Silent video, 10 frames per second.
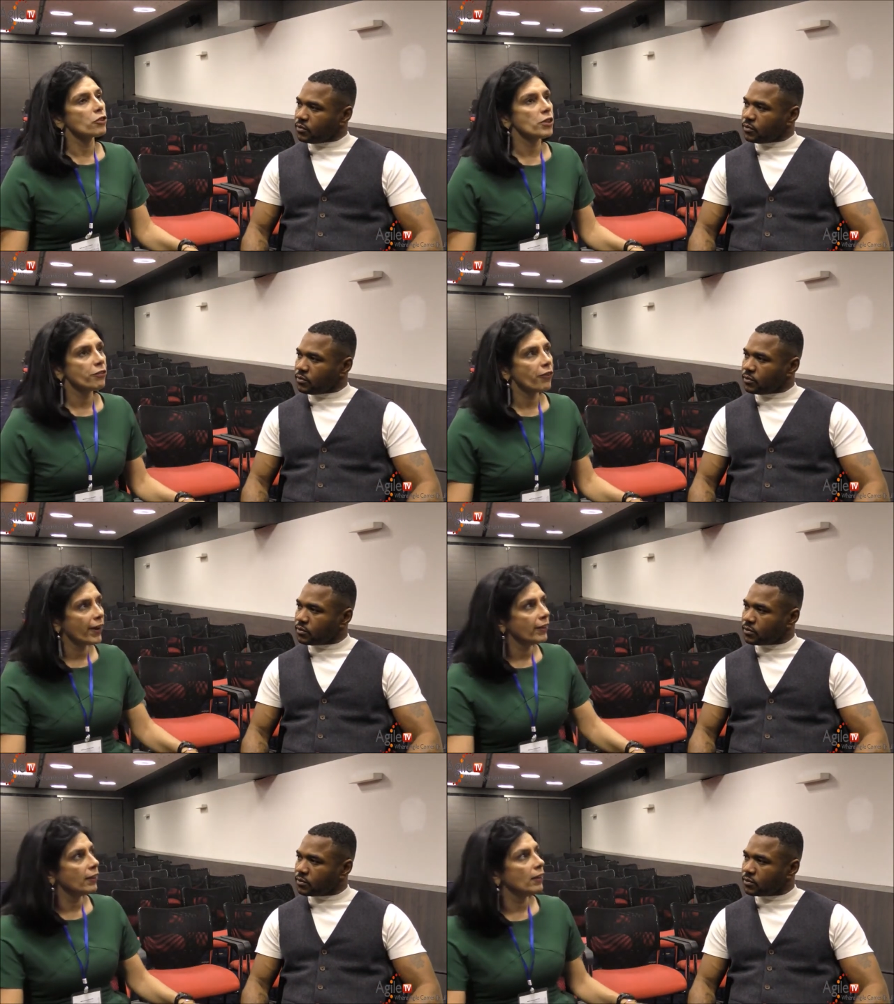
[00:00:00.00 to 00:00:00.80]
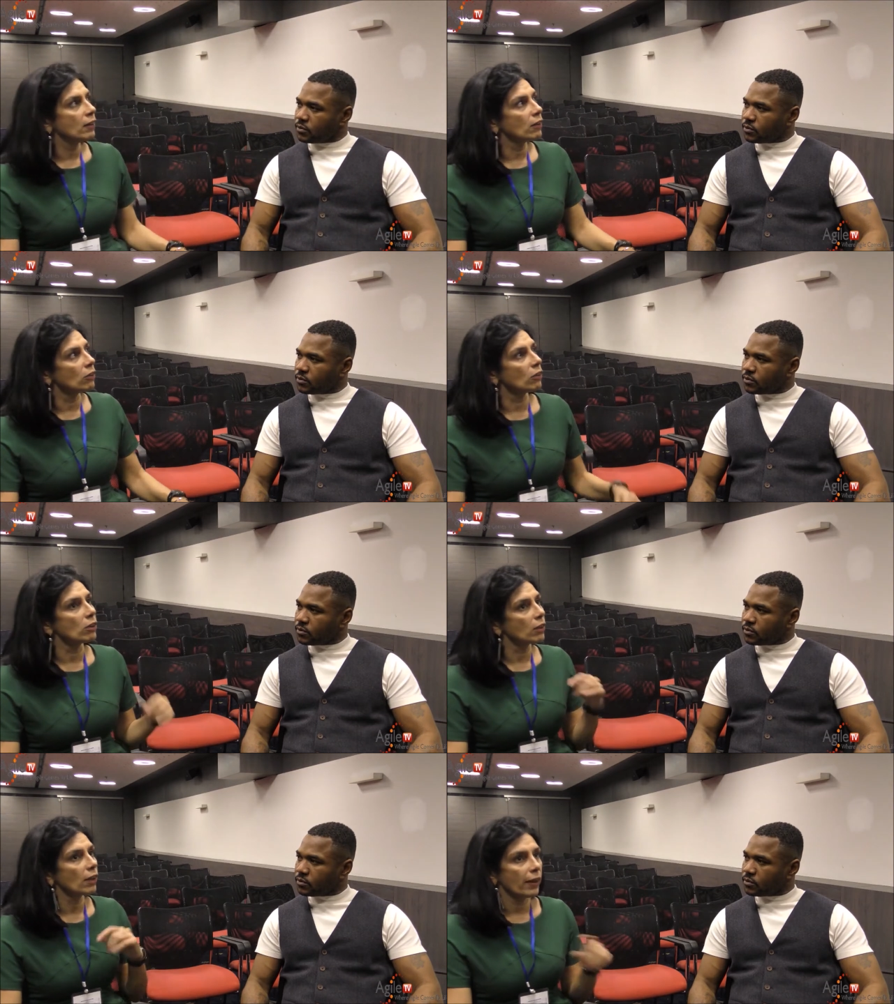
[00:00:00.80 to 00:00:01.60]
Speaker 1: refining
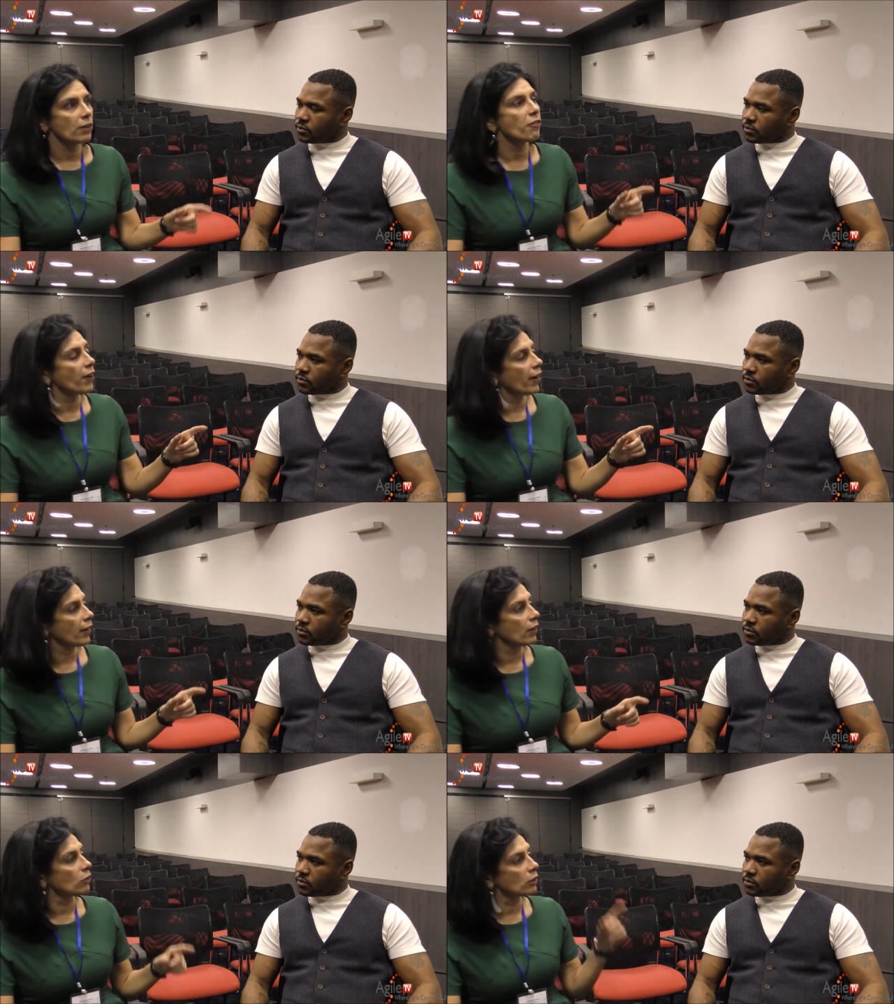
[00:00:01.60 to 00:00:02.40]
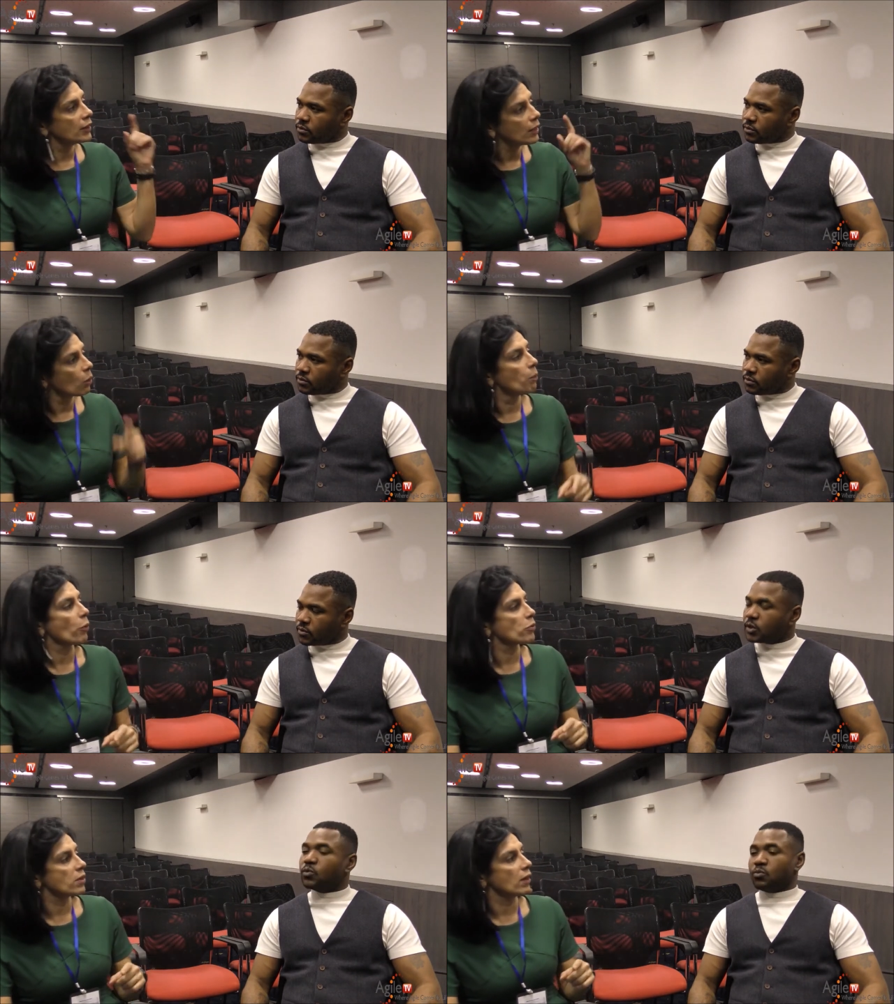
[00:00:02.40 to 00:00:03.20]
or clarifying or
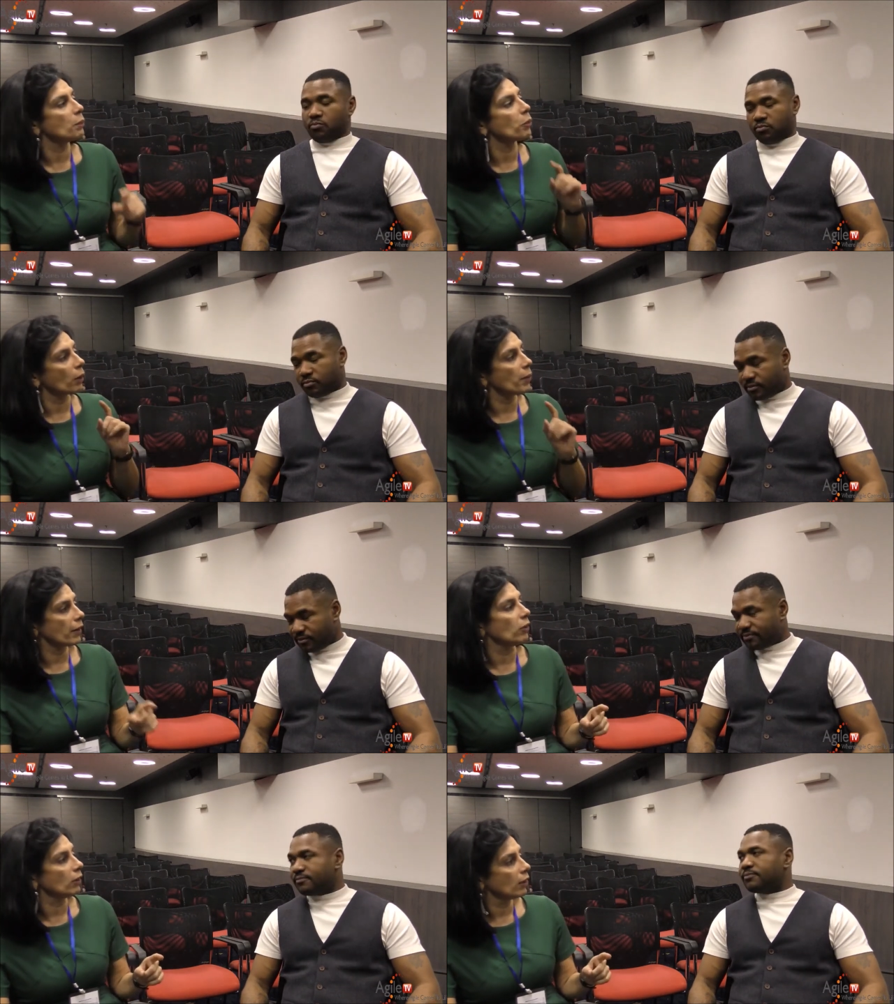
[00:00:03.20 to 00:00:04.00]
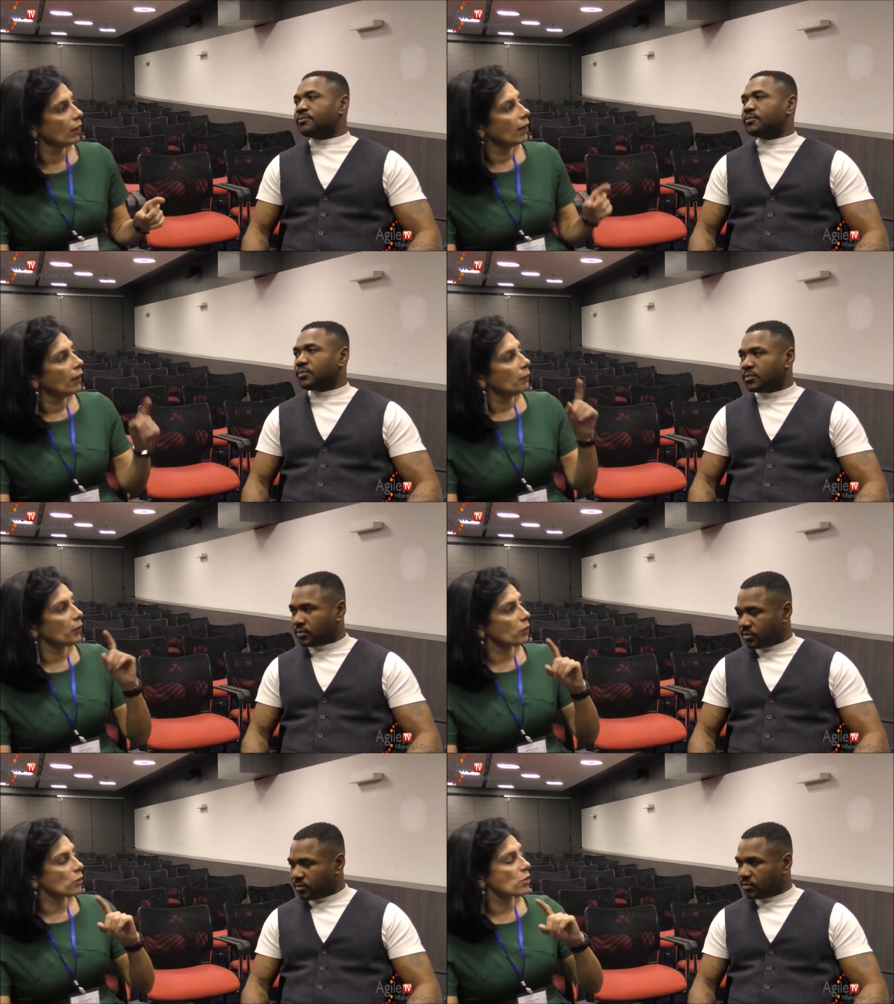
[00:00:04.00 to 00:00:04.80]
decomposing product backlog,
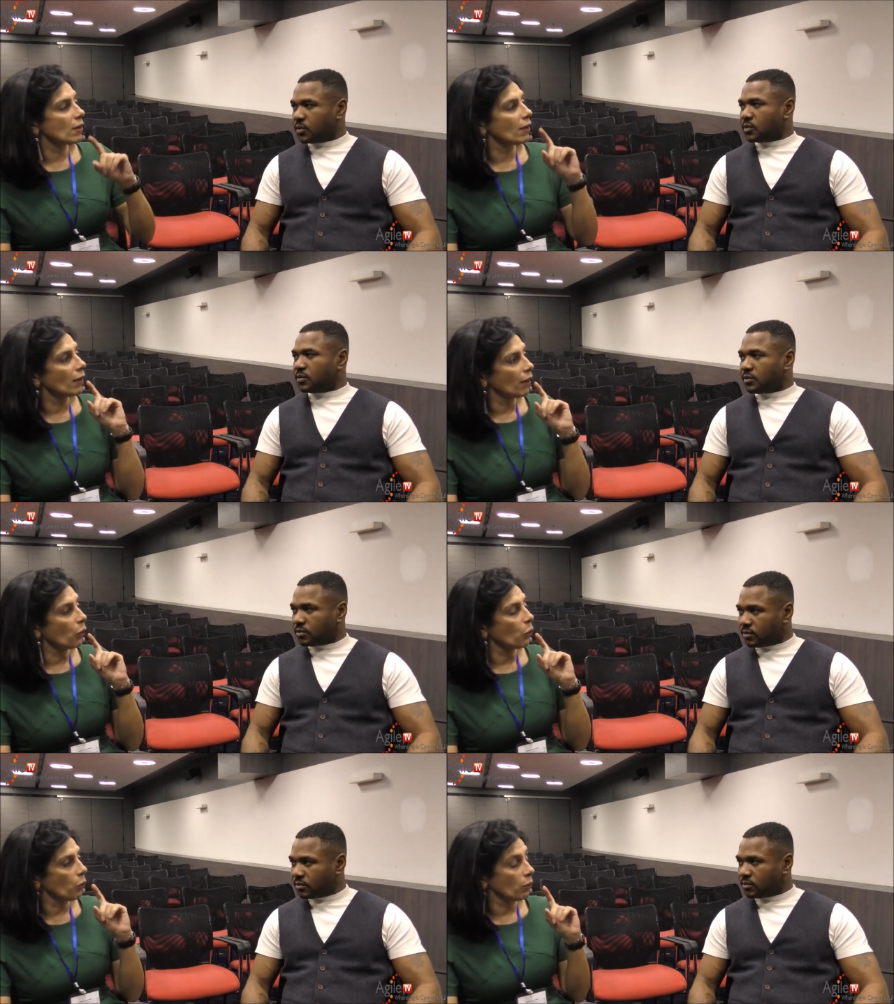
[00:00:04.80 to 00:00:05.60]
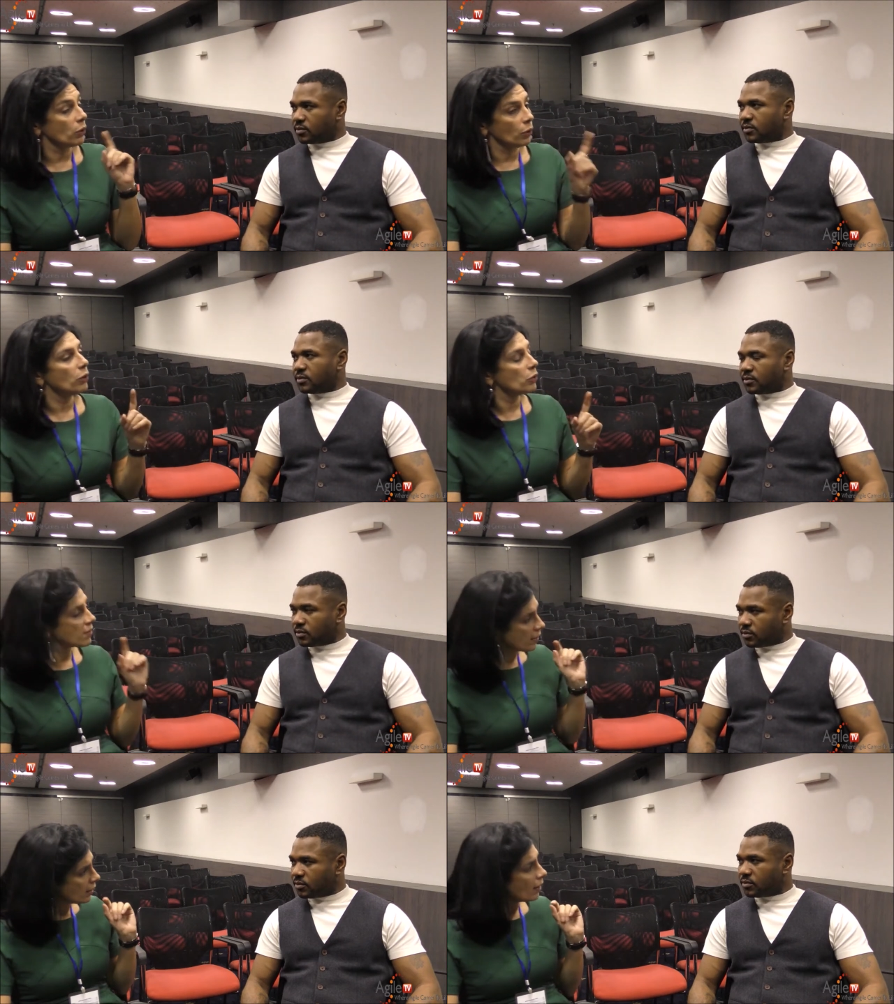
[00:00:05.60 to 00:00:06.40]
because you
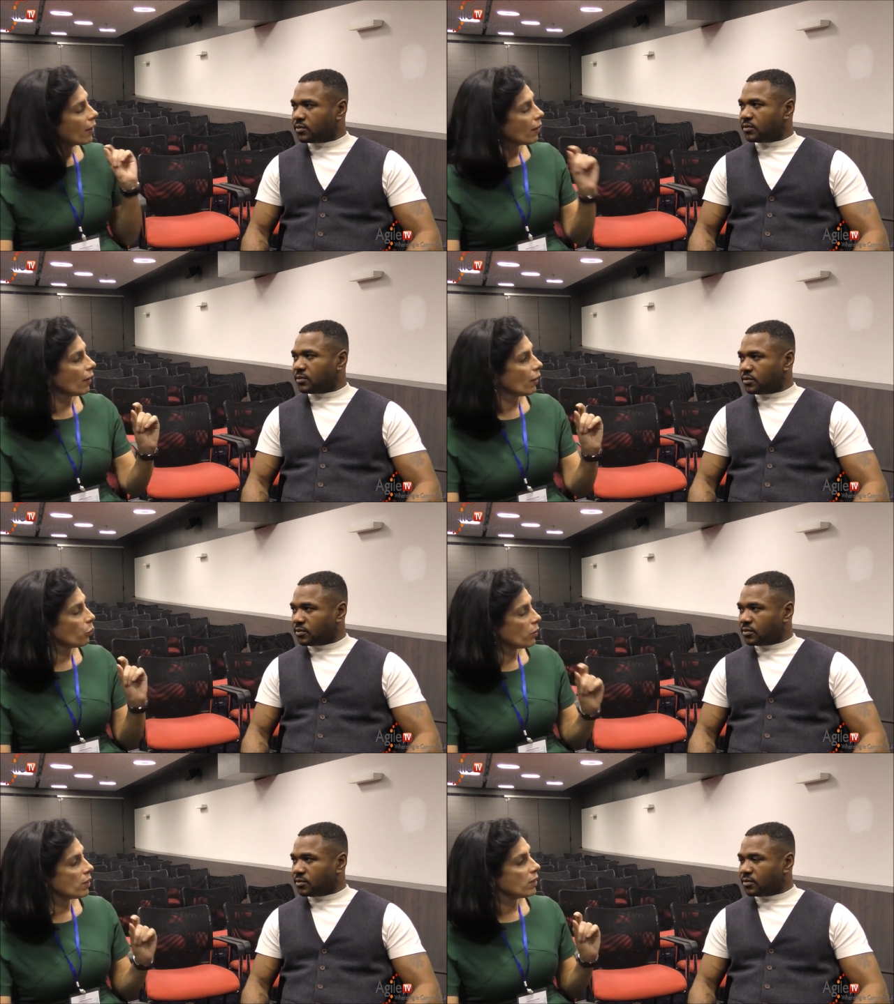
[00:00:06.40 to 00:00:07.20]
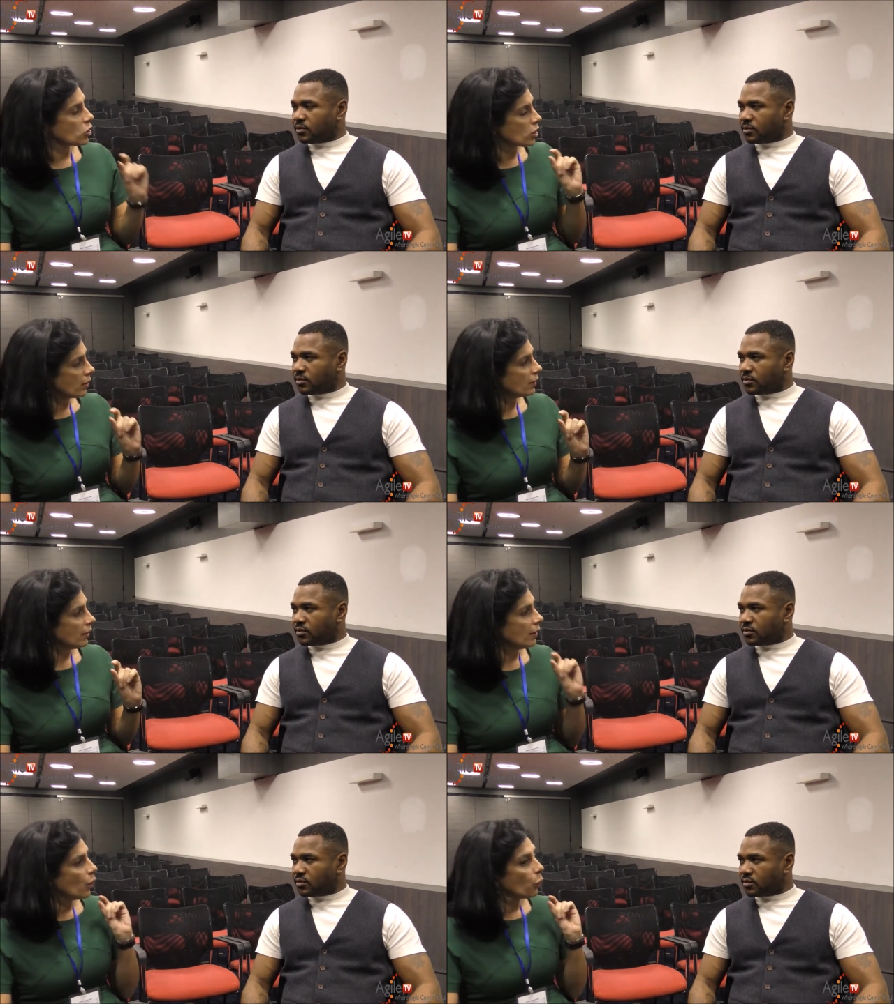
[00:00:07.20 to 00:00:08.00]
see, with the
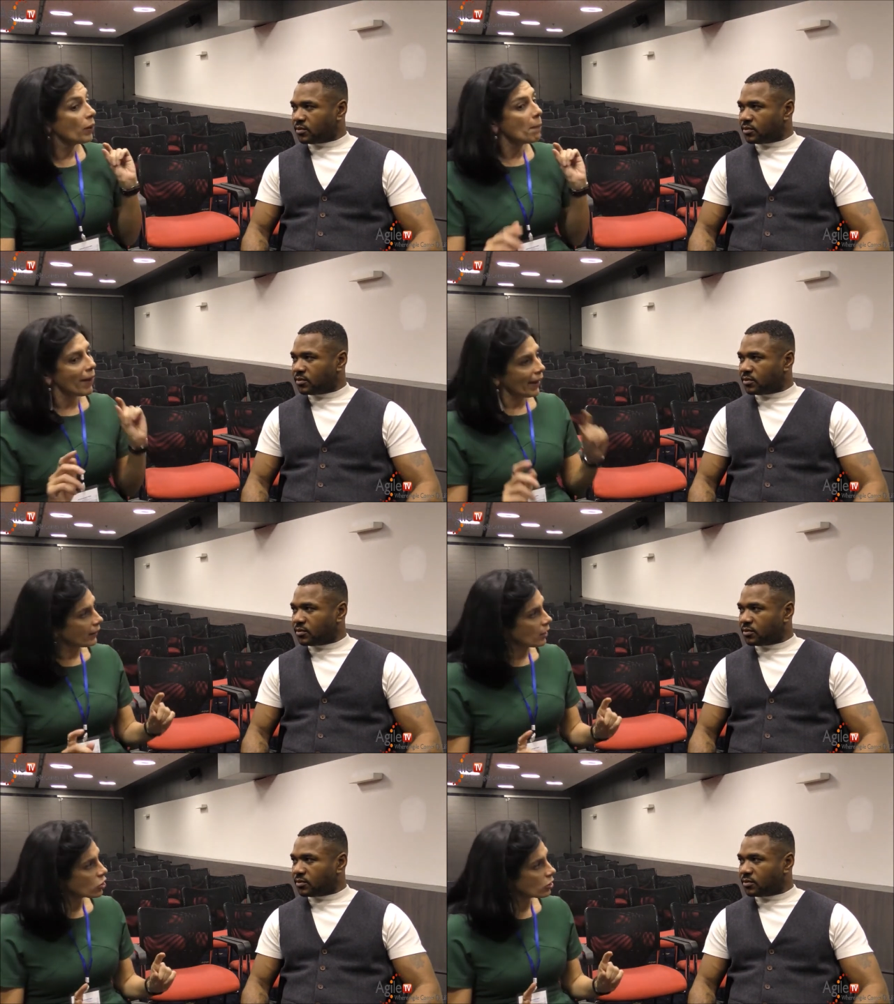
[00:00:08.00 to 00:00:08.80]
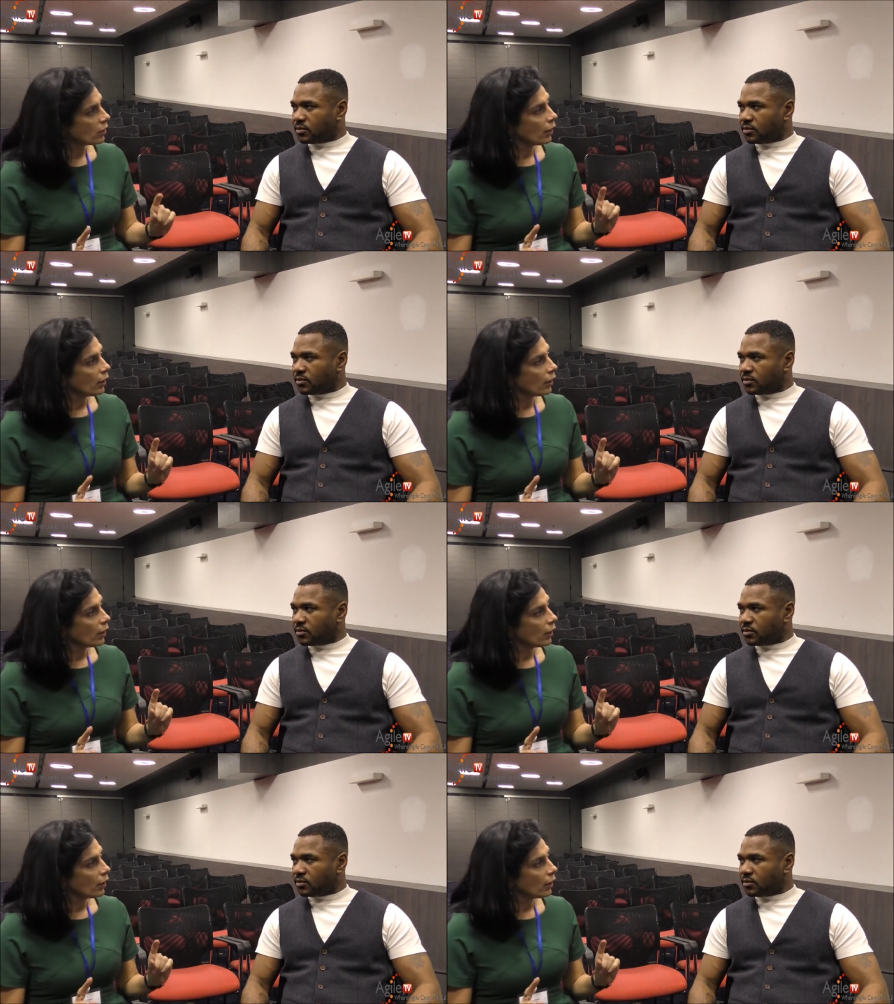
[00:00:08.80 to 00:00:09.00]
agility, we managed